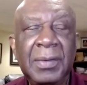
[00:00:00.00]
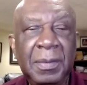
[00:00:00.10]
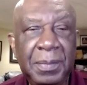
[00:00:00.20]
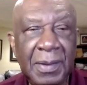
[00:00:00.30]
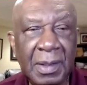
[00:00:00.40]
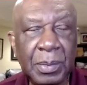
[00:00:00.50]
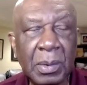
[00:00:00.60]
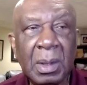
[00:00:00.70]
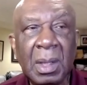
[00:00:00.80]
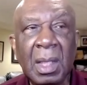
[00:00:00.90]
with
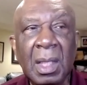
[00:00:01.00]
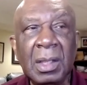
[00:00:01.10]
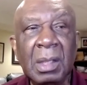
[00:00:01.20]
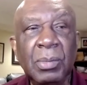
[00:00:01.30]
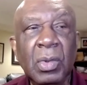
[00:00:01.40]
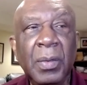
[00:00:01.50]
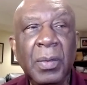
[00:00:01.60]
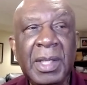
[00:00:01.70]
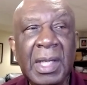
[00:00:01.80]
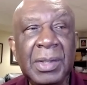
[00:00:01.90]
people, the more
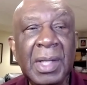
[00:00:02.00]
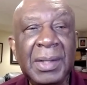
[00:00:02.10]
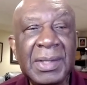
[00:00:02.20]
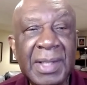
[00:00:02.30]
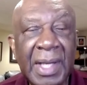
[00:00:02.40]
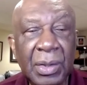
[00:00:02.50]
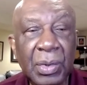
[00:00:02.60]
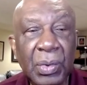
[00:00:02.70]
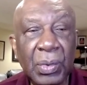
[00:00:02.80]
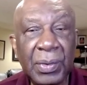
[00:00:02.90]
we begin to understand
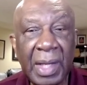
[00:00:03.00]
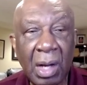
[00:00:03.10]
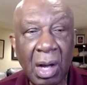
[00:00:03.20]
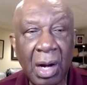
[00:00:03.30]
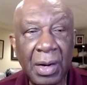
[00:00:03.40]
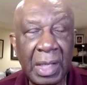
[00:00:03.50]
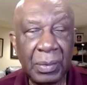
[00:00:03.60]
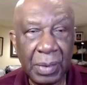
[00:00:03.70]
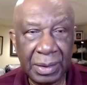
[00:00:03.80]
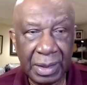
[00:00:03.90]
who they are
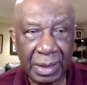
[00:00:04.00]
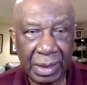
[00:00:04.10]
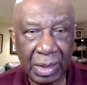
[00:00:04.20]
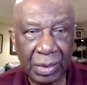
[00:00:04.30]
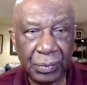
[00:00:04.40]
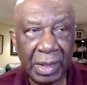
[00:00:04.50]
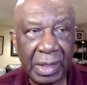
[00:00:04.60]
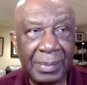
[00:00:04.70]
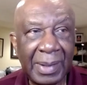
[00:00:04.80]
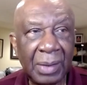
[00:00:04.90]
and what they are
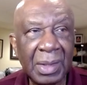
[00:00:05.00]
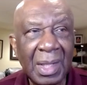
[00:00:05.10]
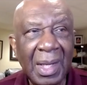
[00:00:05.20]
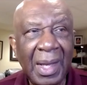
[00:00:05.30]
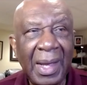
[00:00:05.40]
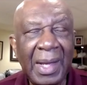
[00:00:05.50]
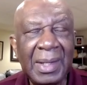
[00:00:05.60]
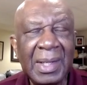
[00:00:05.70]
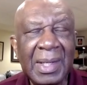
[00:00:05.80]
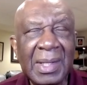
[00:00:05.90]
really about.
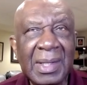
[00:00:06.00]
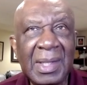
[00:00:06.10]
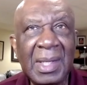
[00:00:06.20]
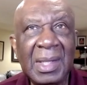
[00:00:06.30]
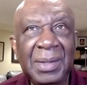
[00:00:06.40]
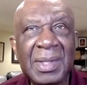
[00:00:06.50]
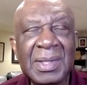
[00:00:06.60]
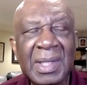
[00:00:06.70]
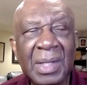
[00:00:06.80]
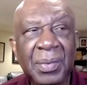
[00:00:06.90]
And the key here
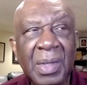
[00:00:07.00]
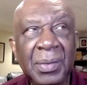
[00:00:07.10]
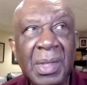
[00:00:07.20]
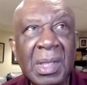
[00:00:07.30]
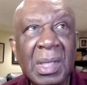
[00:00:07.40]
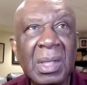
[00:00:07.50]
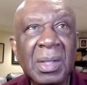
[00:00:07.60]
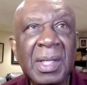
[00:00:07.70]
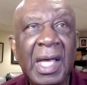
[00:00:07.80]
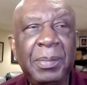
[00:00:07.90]
is that when we can
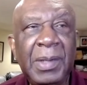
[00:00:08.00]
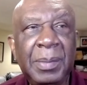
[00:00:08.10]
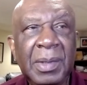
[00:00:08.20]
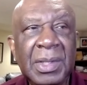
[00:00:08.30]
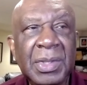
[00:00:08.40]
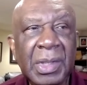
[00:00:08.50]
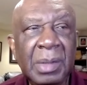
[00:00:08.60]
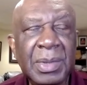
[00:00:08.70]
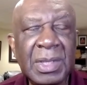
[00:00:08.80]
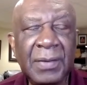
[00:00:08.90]
look at people in
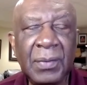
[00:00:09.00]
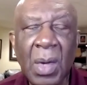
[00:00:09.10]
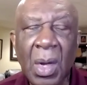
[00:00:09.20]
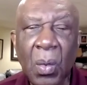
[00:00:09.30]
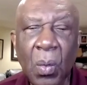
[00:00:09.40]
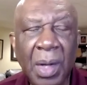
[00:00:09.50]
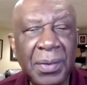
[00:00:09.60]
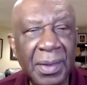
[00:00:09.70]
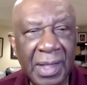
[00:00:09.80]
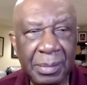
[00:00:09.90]
terms of
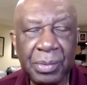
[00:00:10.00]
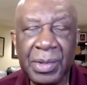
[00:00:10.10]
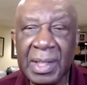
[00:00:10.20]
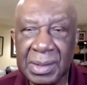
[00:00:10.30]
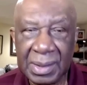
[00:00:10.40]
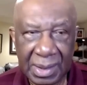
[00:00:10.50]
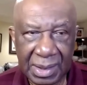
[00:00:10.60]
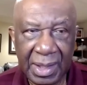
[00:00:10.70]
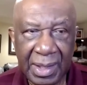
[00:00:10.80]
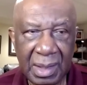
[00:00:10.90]
what they bring to the
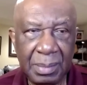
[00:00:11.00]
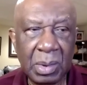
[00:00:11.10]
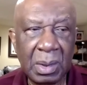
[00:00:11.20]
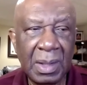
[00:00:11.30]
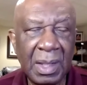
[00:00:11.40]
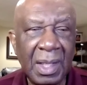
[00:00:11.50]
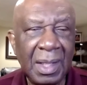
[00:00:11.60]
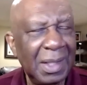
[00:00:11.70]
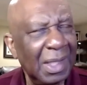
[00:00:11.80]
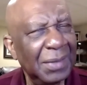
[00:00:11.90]
table,
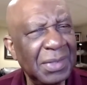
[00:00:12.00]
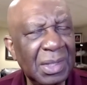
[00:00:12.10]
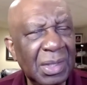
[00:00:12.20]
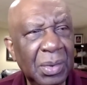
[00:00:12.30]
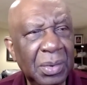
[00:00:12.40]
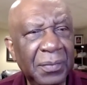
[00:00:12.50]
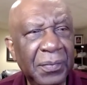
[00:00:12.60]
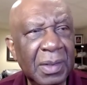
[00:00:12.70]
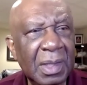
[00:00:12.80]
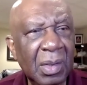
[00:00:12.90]
that gives us a whole
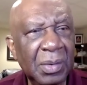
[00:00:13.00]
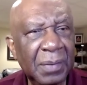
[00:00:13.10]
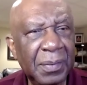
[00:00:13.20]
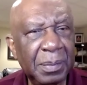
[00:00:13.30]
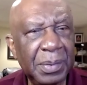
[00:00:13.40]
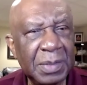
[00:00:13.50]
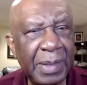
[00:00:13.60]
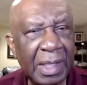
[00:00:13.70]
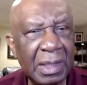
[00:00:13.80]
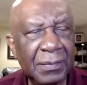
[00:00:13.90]
different
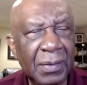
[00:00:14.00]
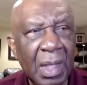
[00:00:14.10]
perspective.